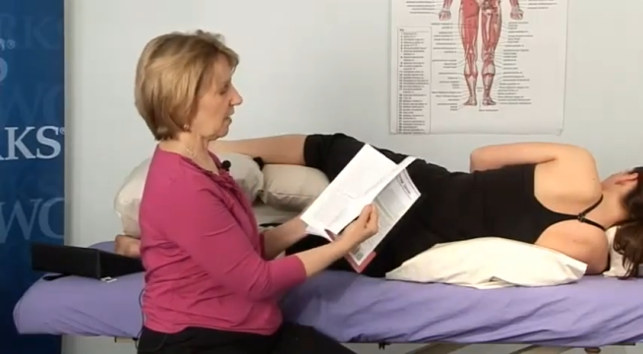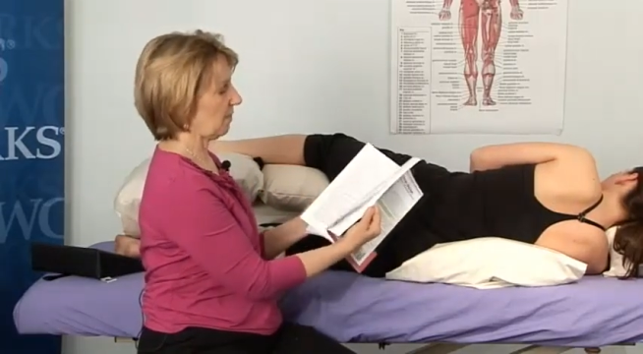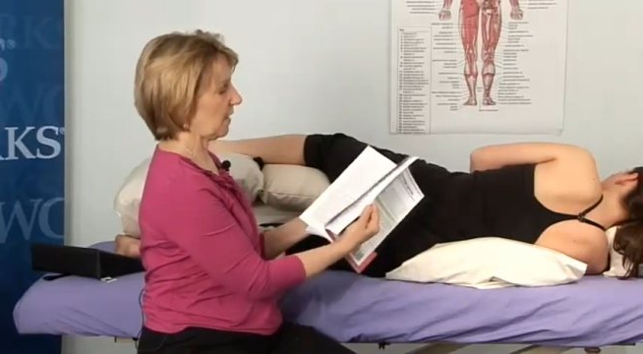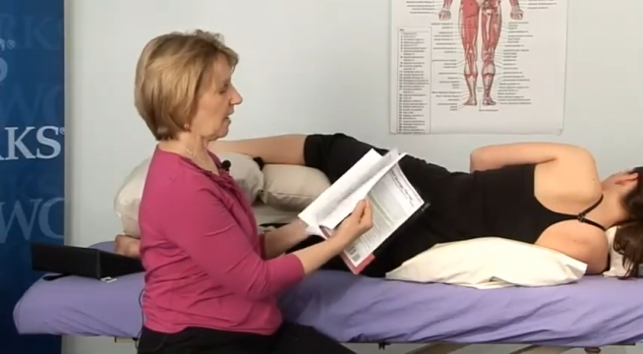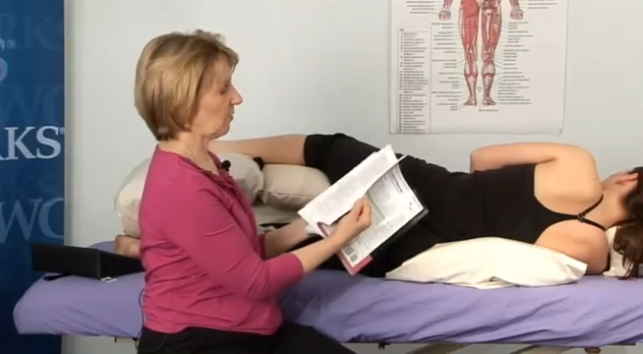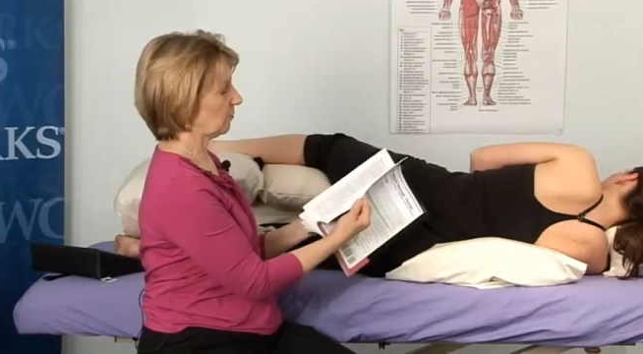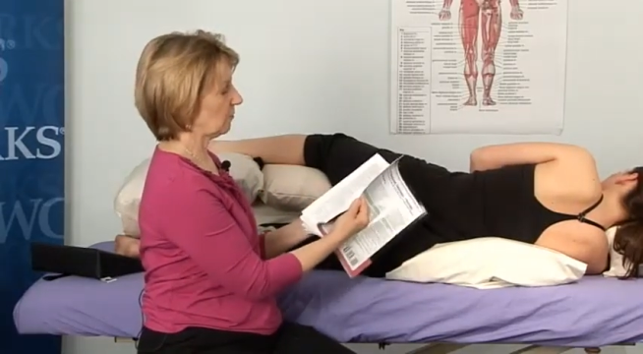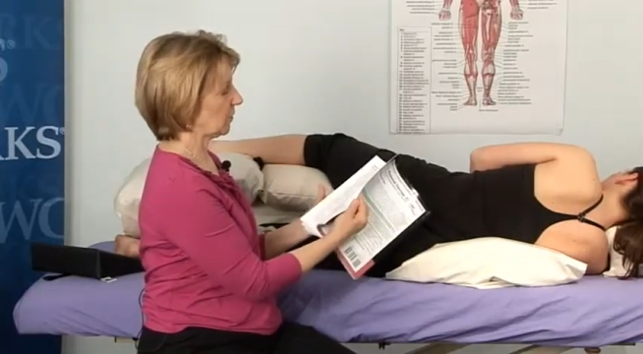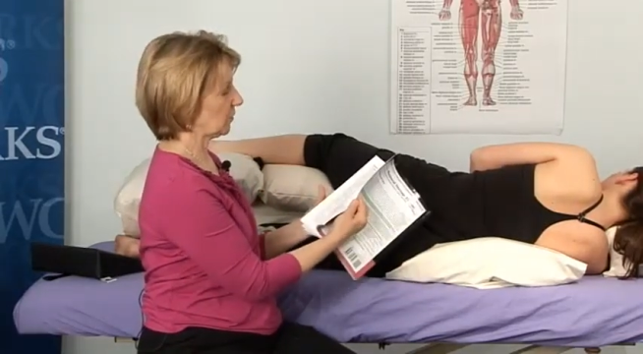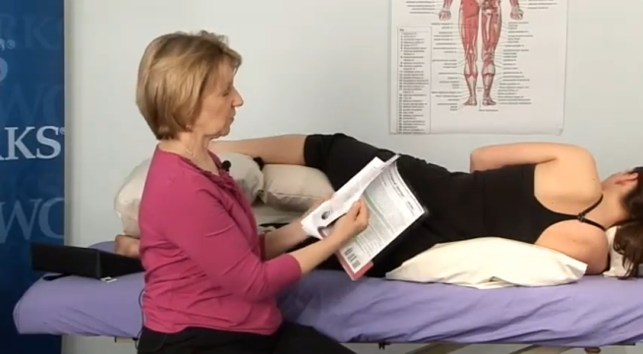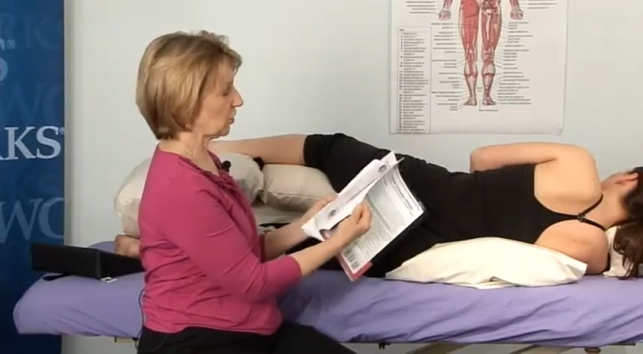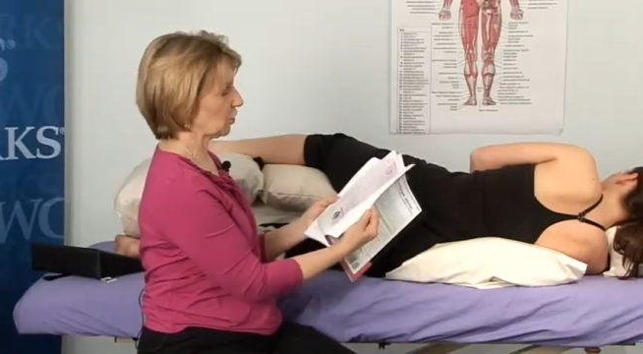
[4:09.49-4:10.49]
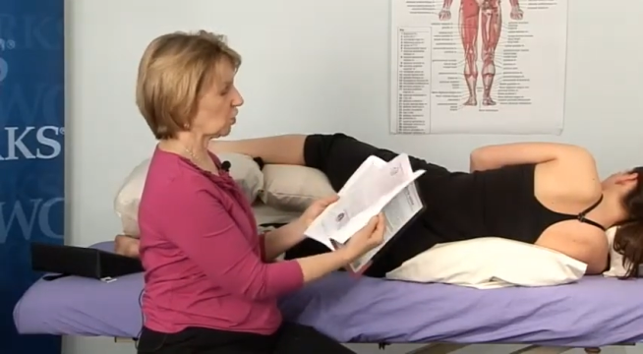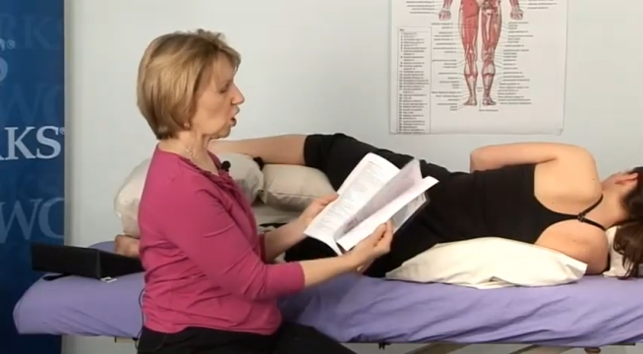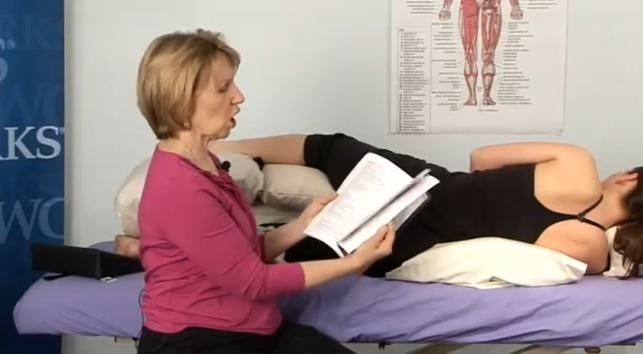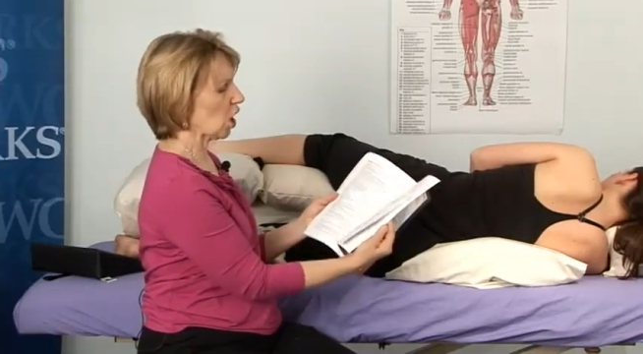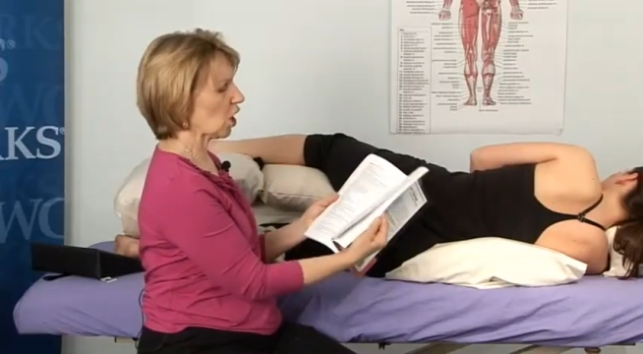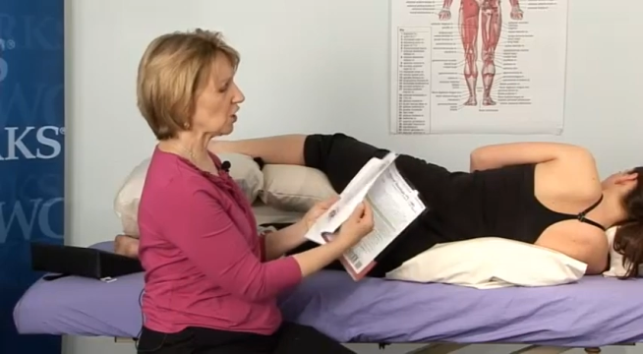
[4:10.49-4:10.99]
about business
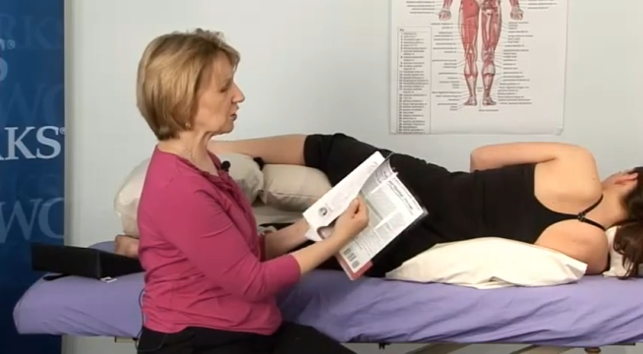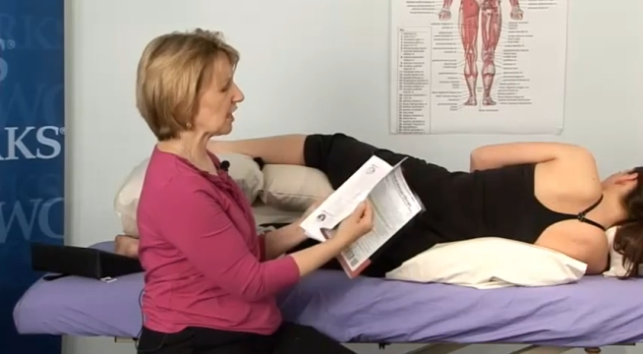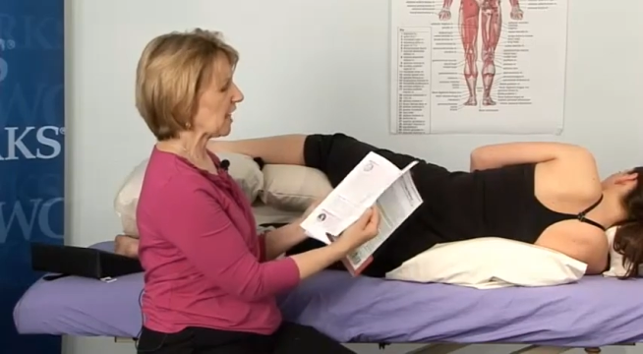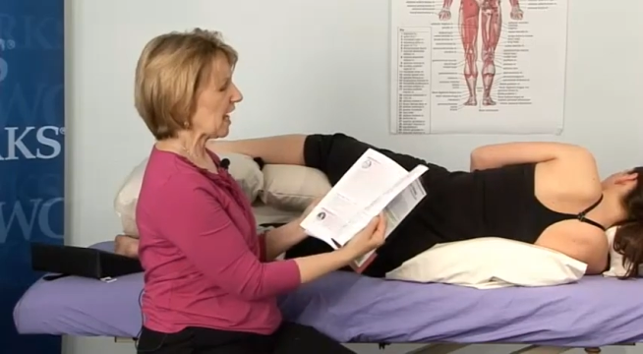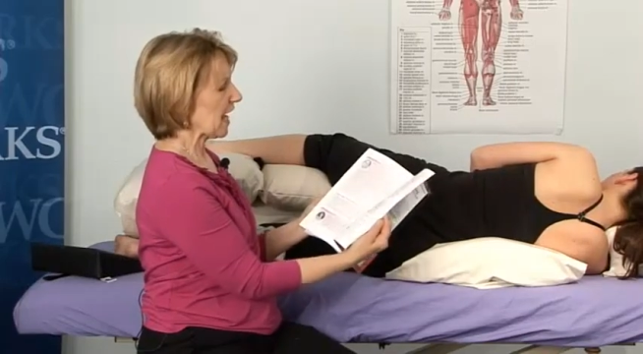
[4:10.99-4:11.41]
cards